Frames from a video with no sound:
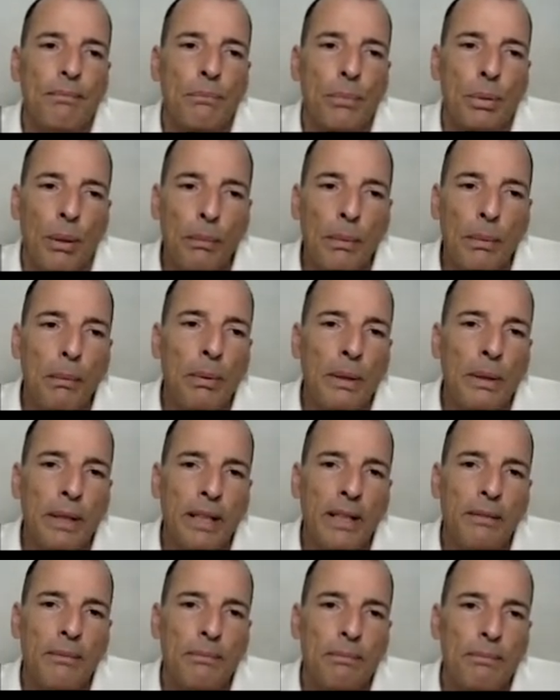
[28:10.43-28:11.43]

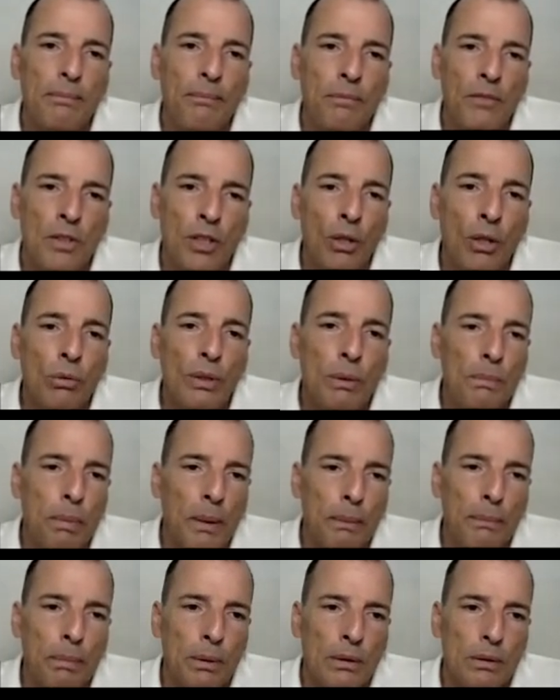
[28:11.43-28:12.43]
Probably the only
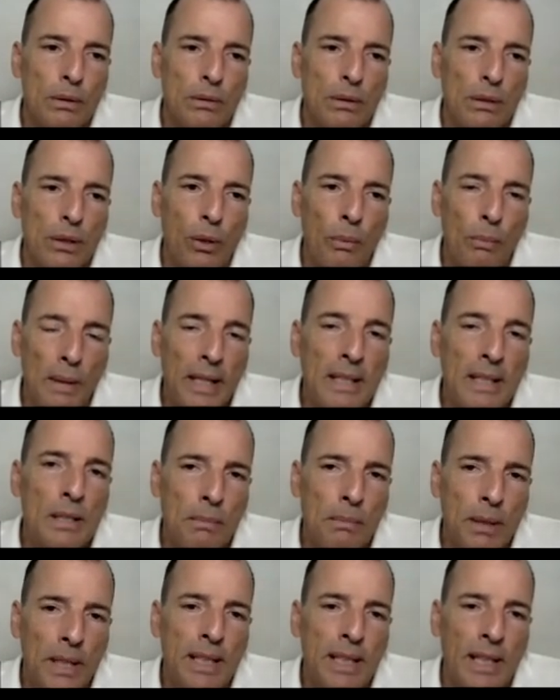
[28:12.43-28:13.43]
people who made
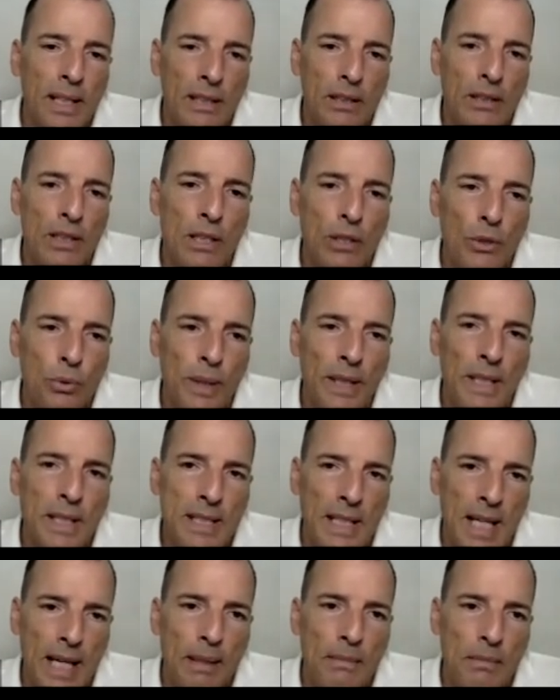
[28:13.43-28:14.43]
their money 120
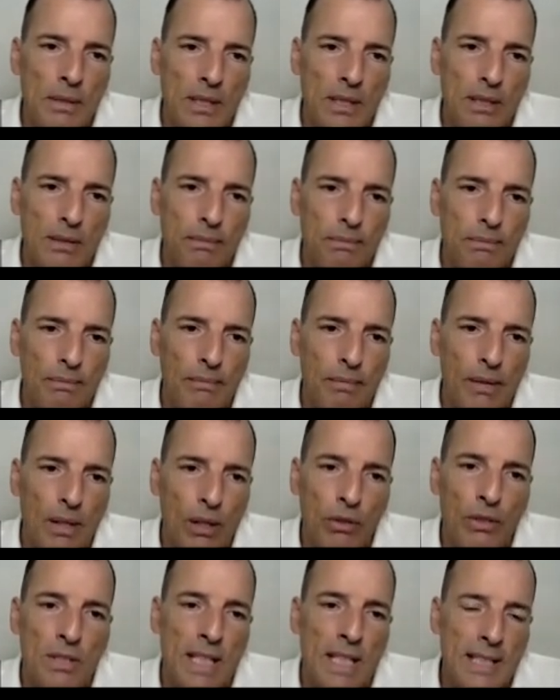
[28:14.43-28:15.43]
times
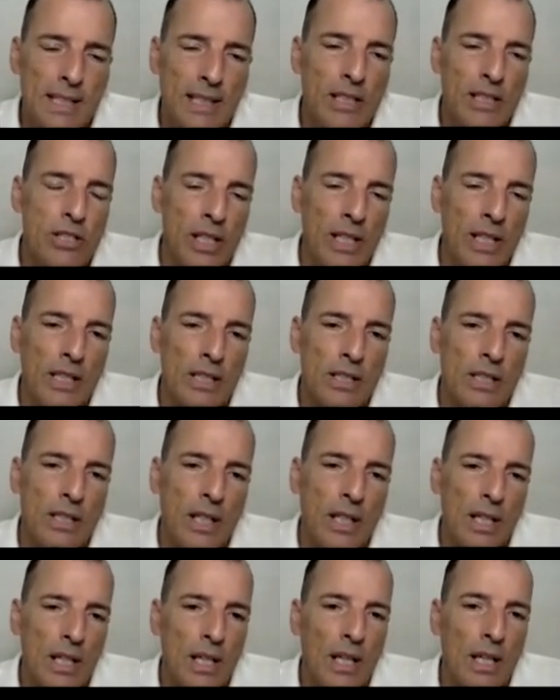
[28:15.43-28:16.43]
on Tesla shares
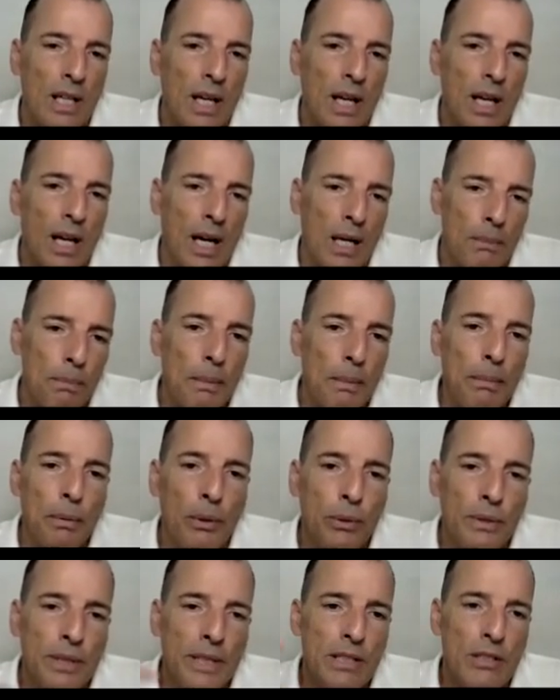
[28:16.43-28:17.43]
are people
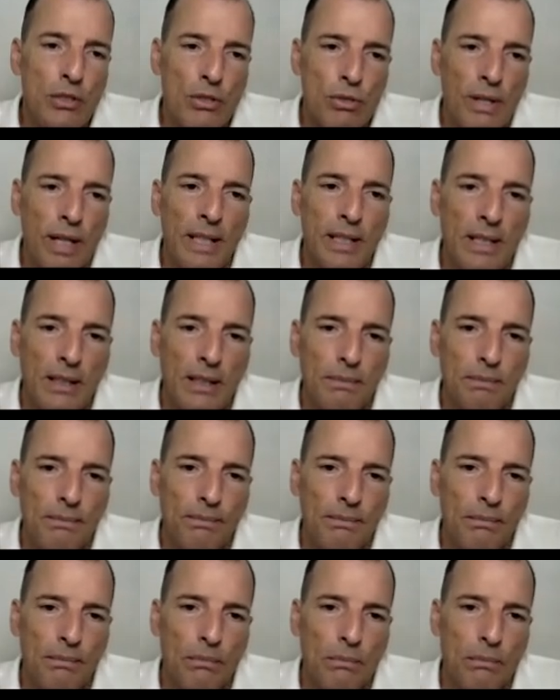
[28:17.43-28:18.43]
who didn't trade it,
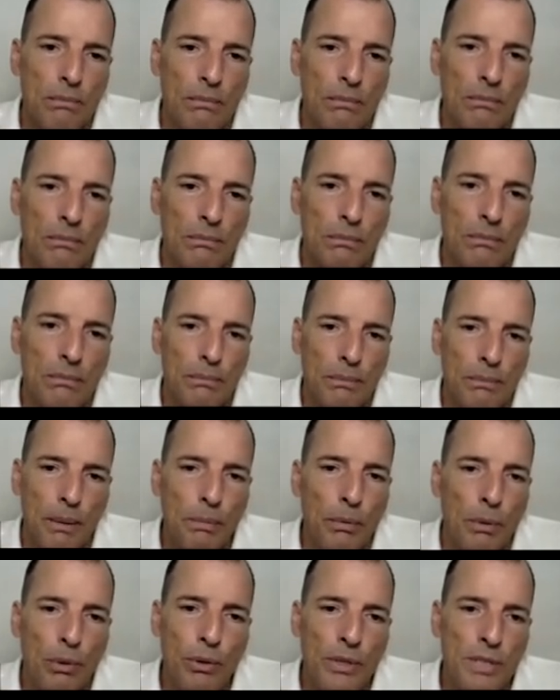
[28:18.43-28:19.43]

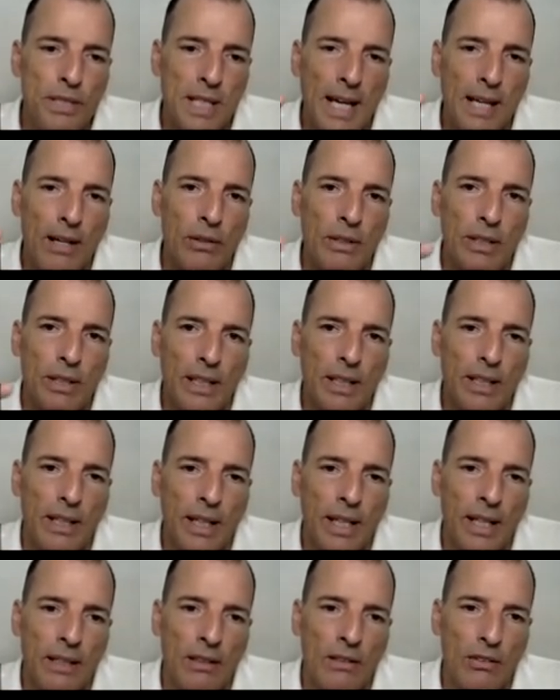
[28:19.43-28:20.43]
people who sat on it
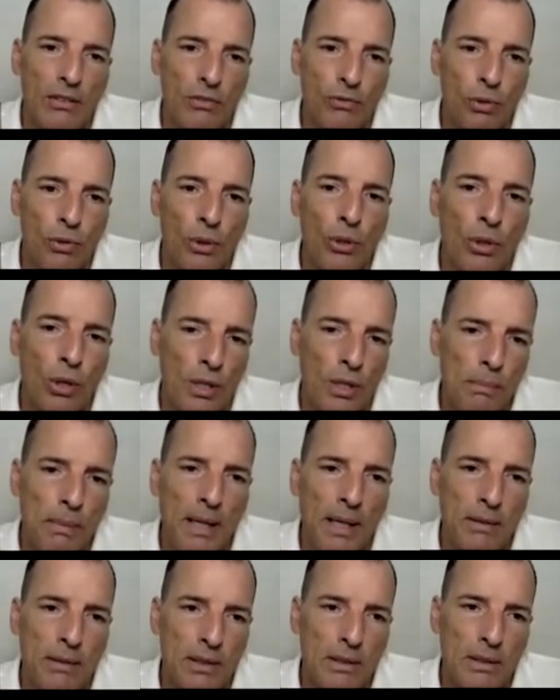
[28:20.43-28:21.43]
and forgot
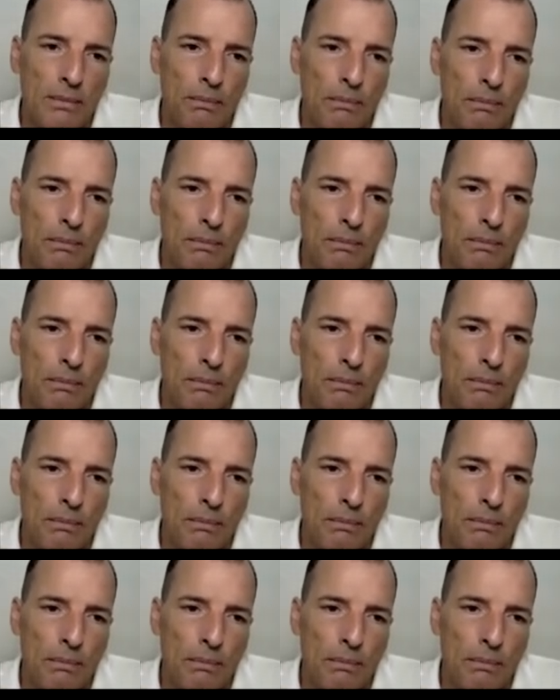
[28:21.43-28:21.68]
about it.